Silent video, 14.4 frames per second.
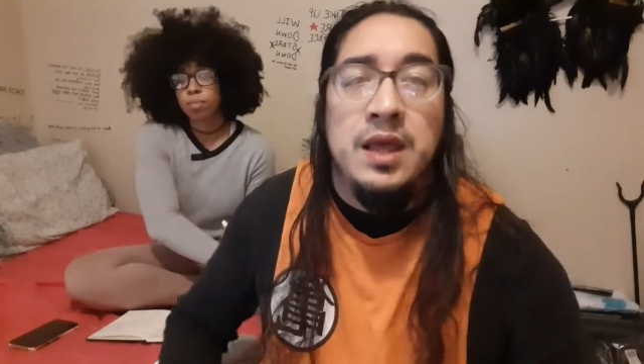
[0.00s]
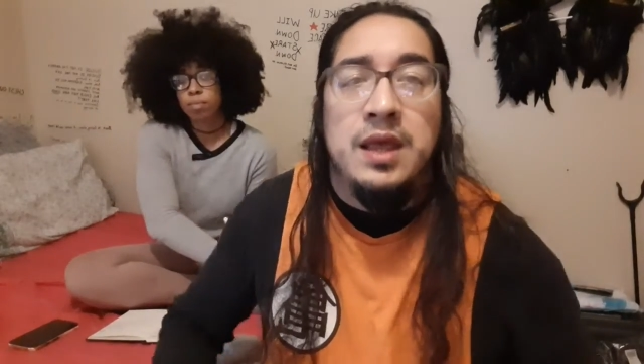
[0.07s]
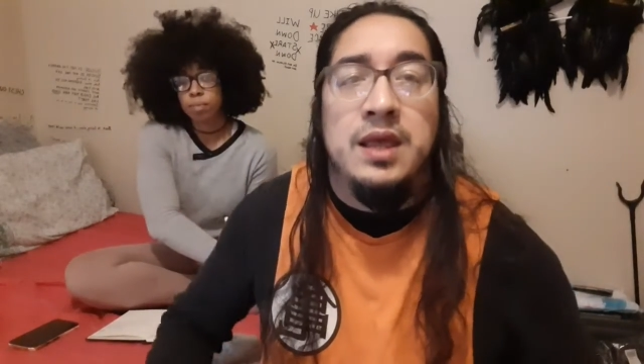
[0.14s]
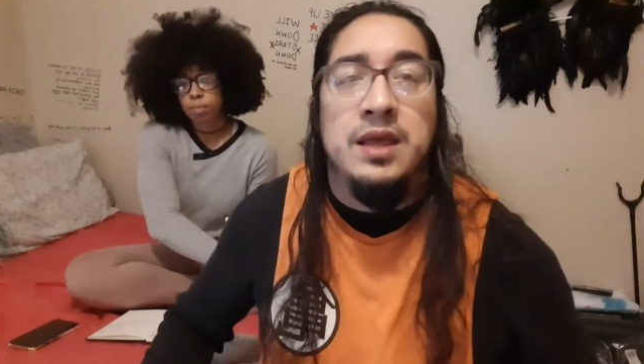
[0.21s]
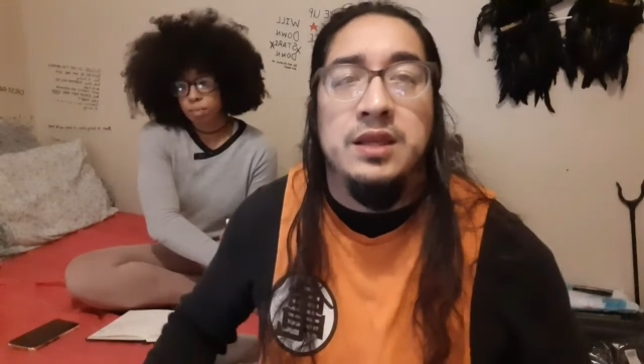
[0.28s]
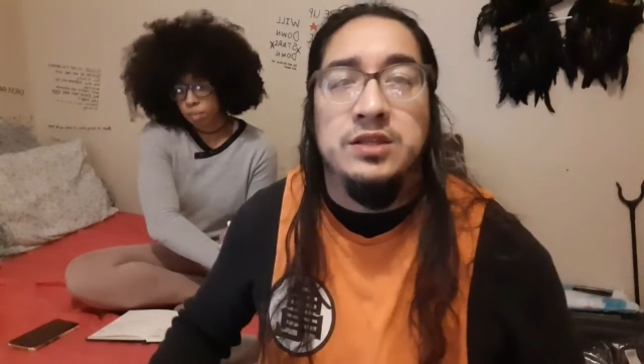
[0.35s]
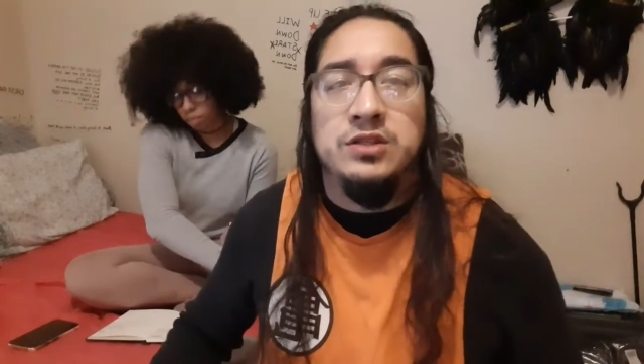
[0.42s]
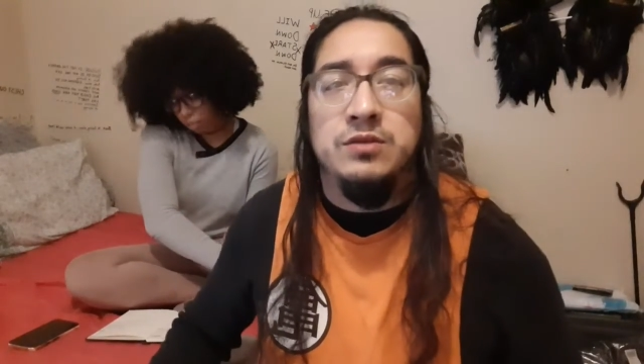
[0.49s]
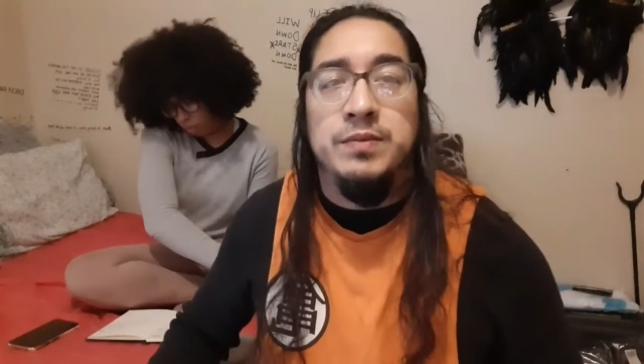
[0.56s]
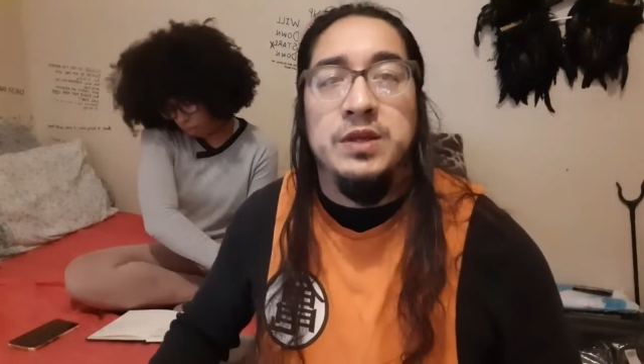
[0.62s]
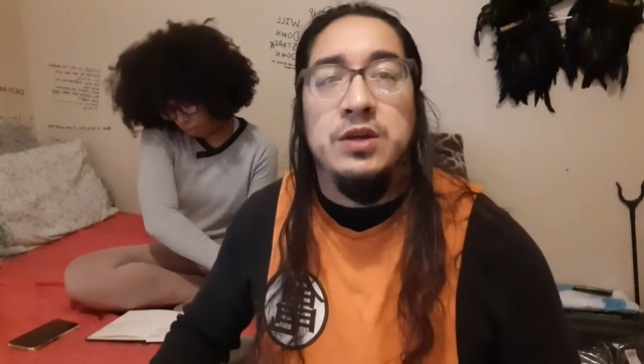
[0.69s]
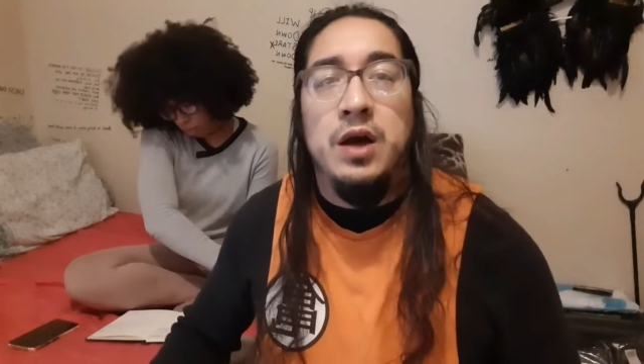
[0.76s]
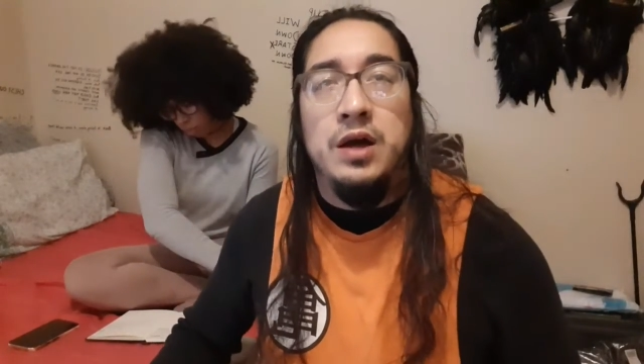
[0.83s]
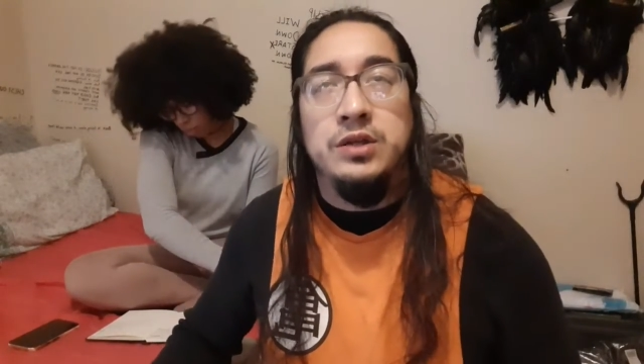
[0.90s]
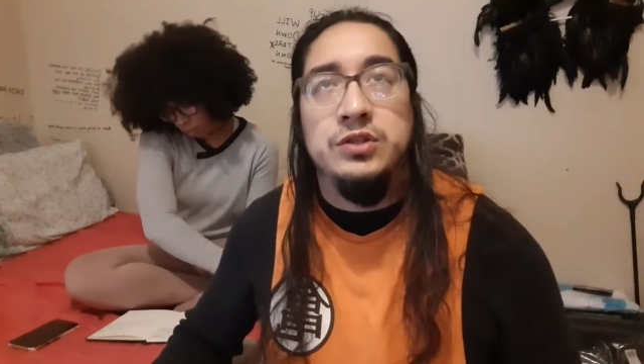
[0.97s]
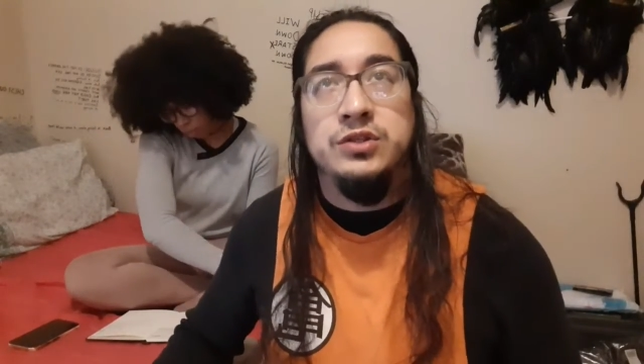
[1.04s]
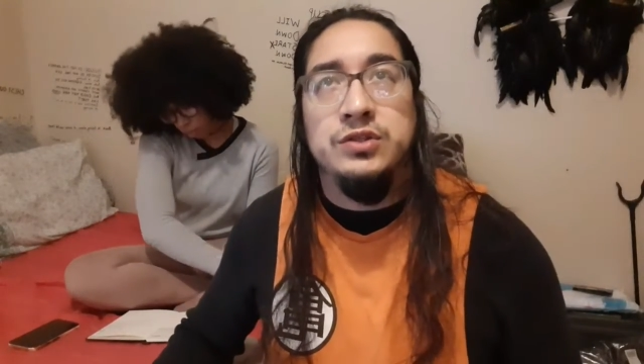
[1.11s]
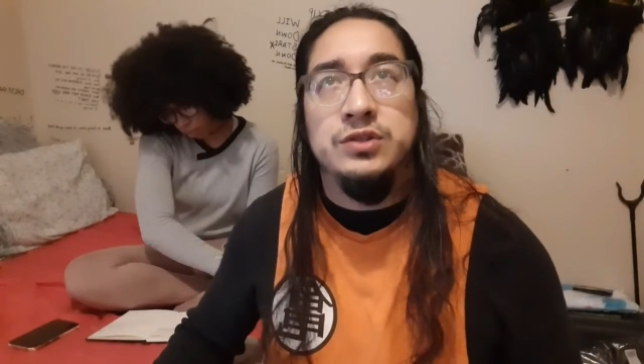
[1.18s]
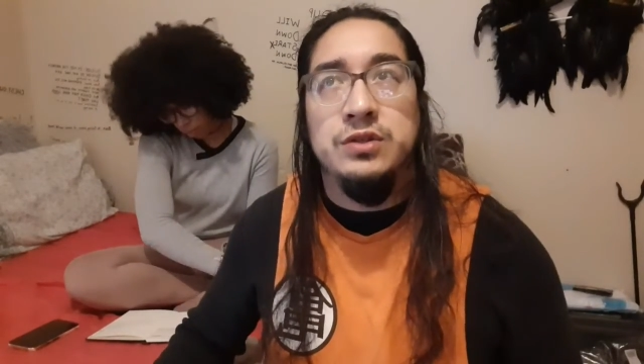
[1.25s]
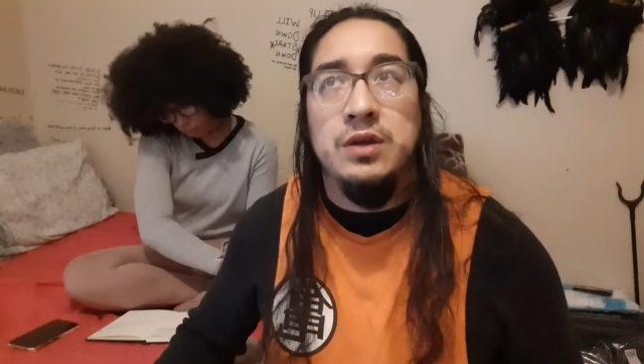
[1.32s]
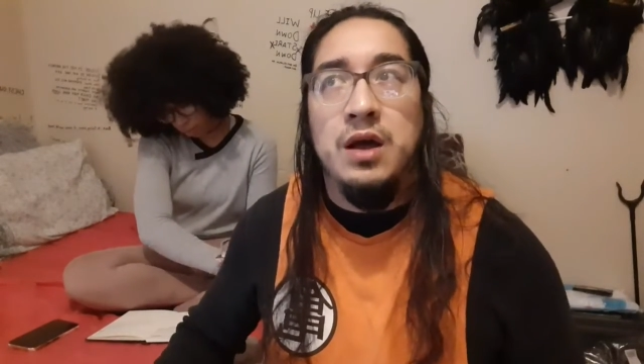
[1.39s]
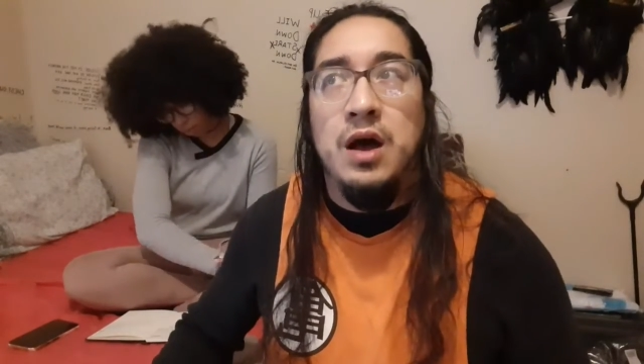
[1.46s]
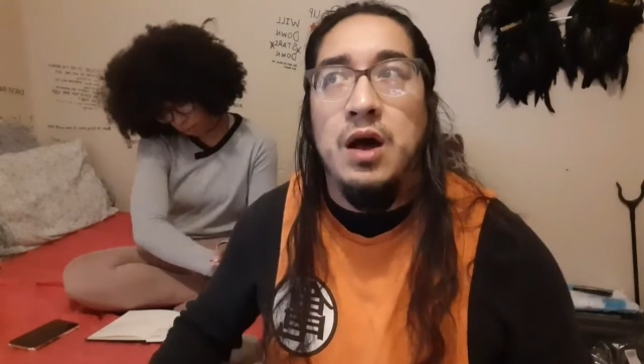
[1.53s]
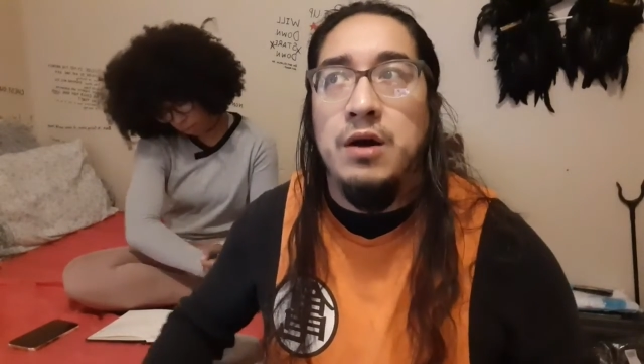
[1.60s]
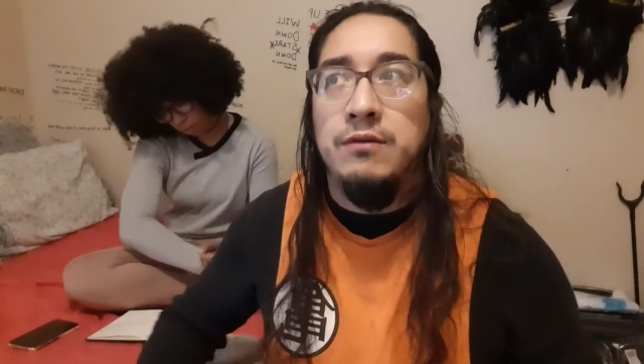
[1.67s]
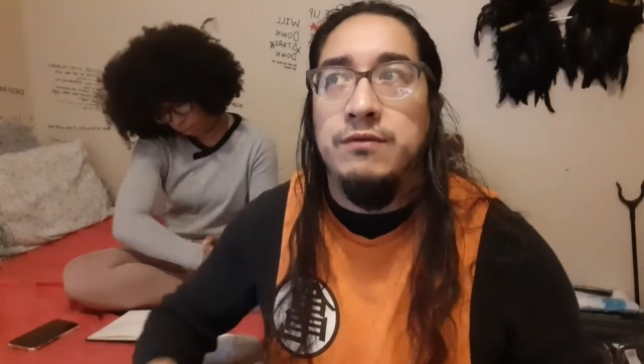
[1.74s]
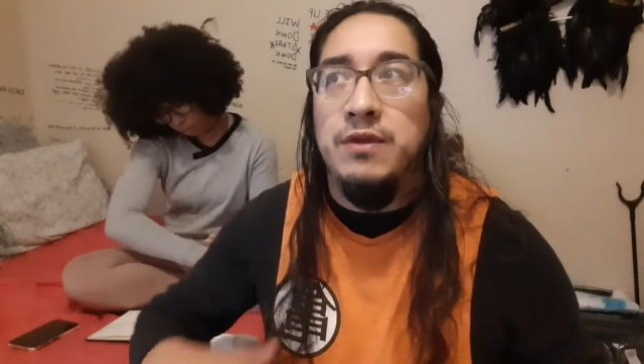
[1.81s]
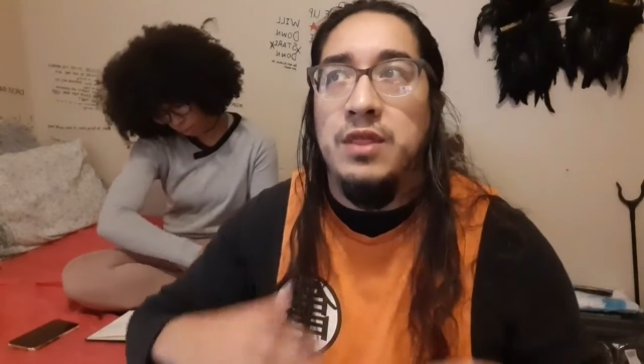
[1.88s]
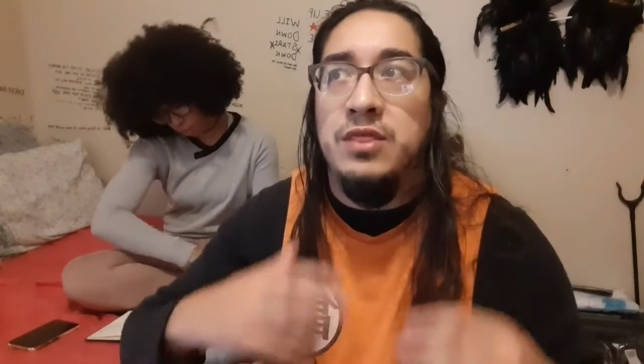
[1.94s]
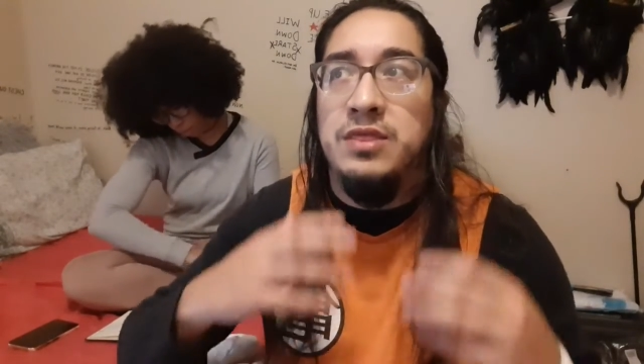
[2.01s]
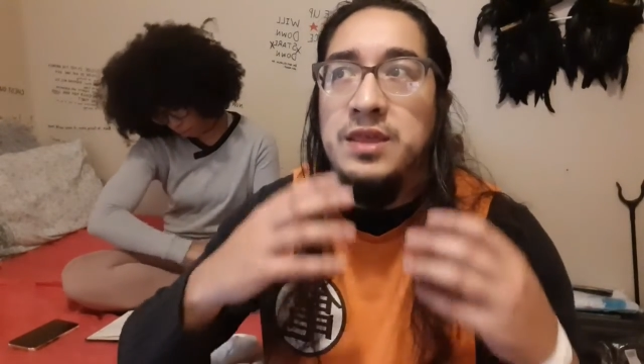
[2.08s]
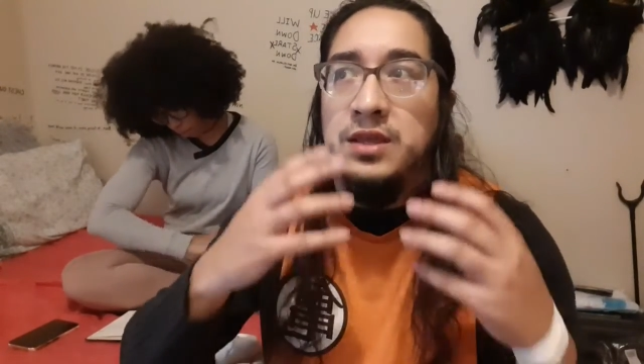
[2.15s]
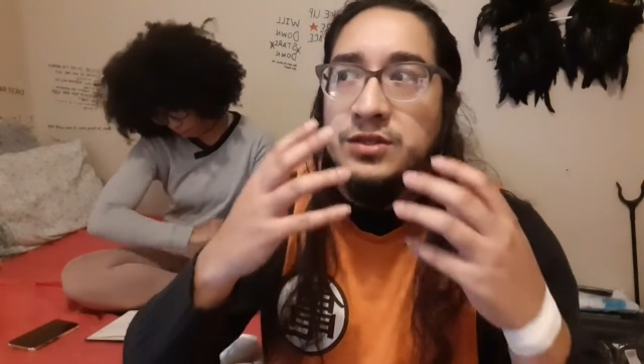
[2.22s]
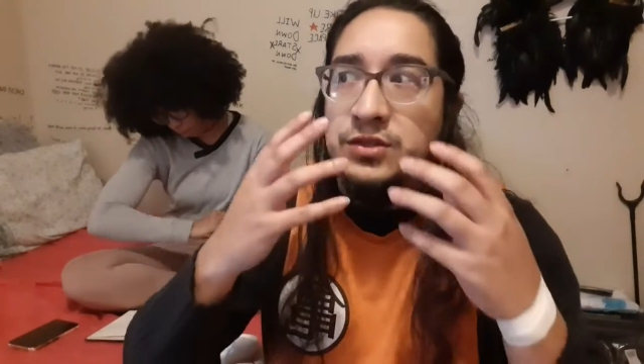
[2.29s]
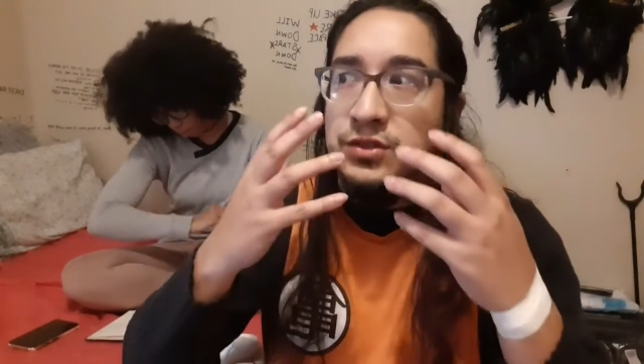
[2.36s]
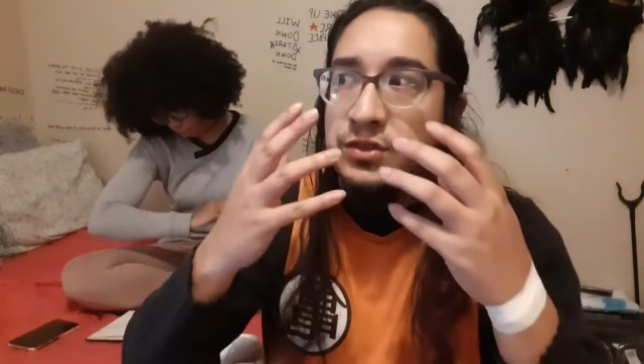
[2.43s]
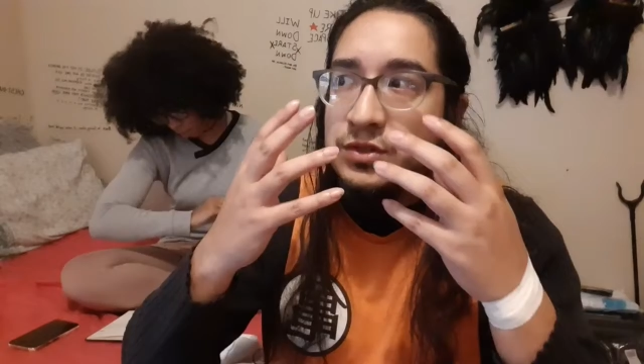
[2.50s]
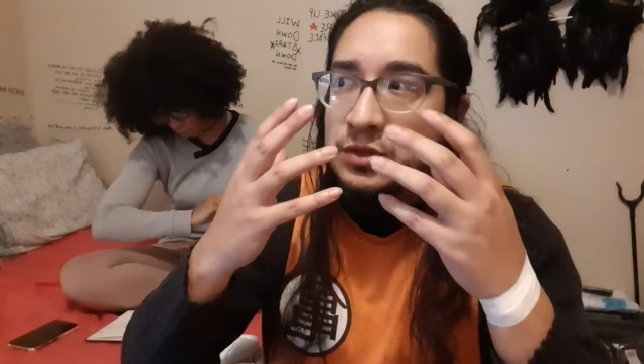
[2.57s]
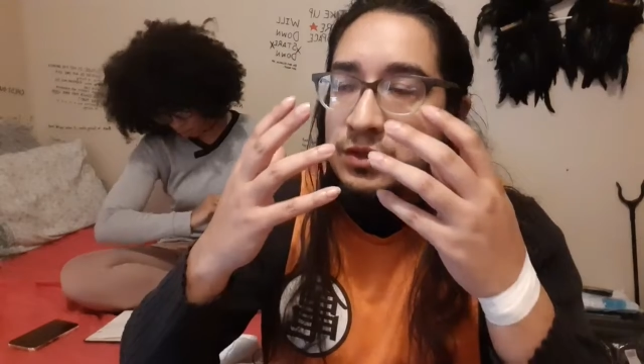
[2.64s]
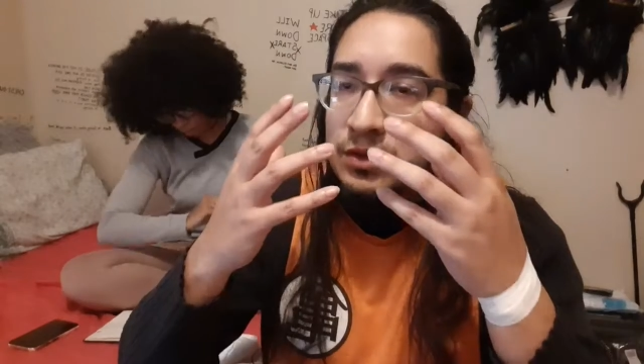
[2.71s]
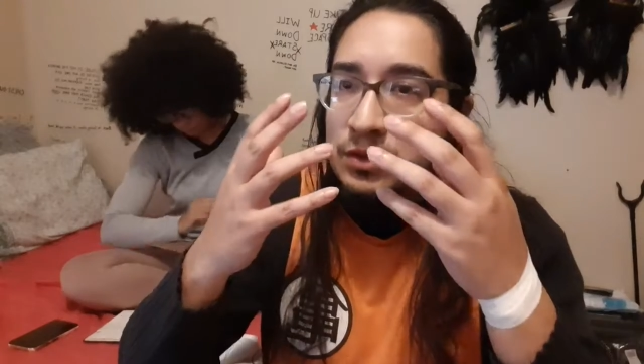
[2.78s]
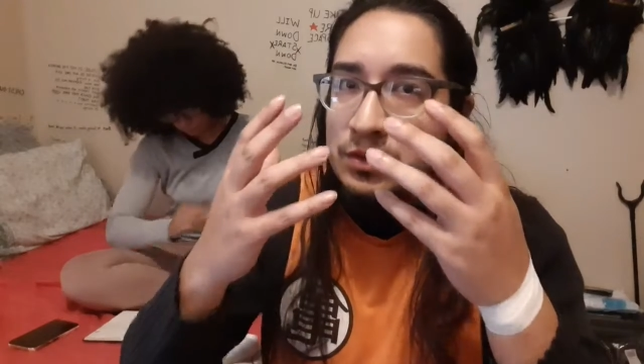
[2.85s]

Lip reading: is because of this